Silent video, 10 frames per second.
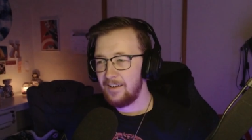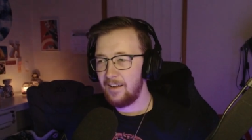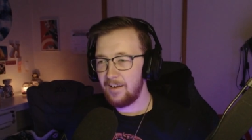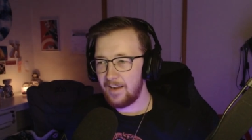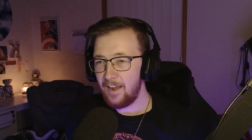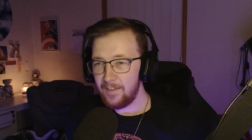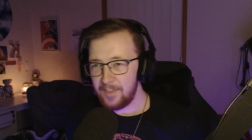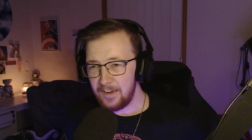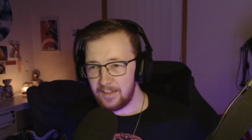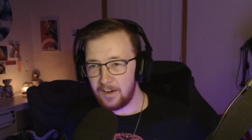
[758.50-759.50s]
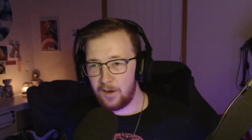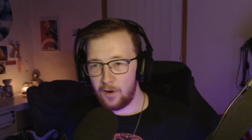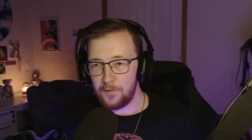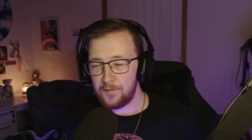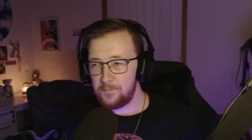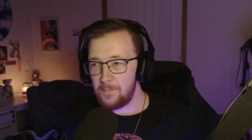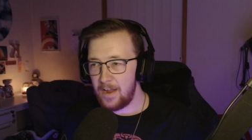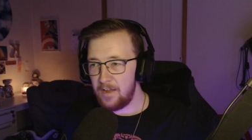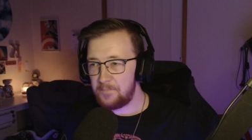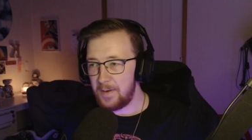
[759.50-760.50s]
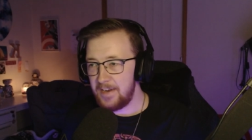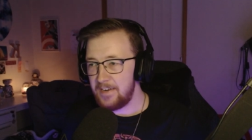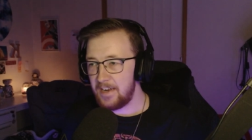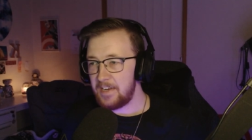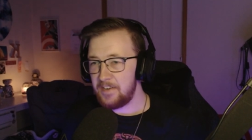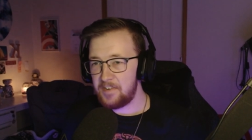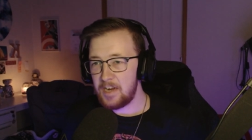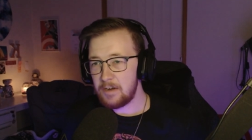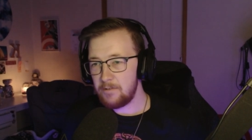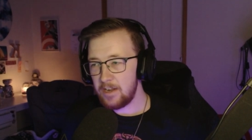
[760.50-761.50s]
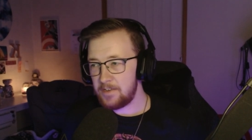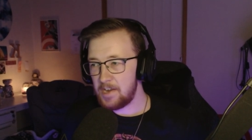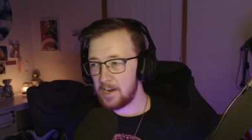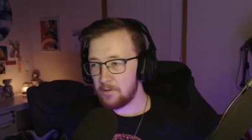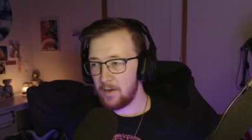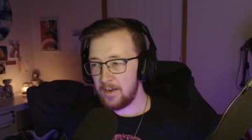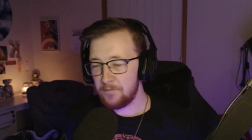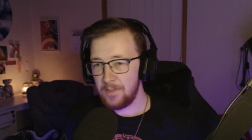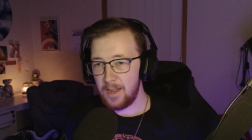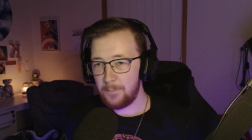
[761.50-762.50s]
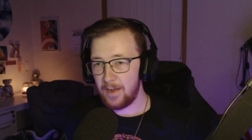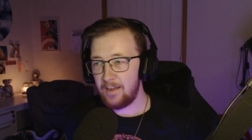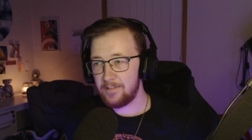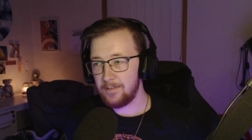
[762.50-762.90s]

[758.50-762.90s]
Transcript: Okay, I think the ghost may have been an interior decorator in their past